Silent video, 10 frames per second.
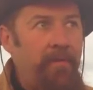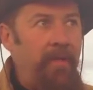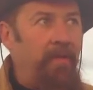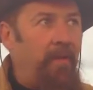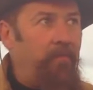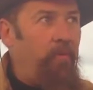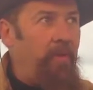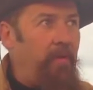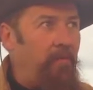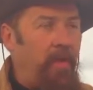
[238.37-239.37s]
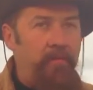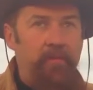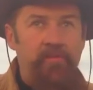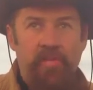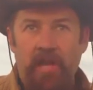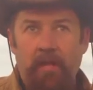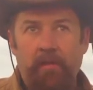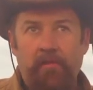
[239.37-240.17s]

a loved one, has lost a child, has